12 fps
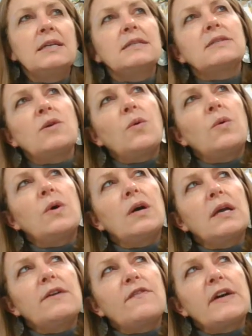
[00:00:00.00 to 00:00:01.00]
So
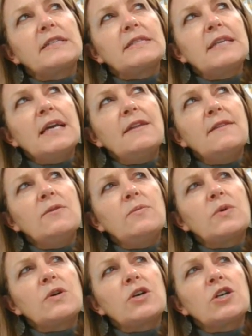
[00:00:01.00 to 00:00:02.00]
if I say the
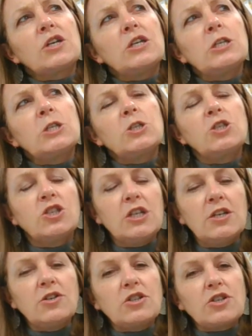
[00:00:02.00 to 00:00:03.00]
word
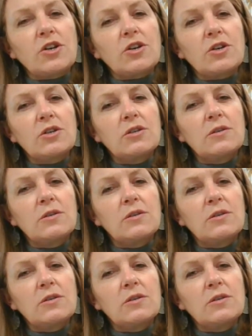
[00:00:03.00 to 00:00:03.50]
ginger,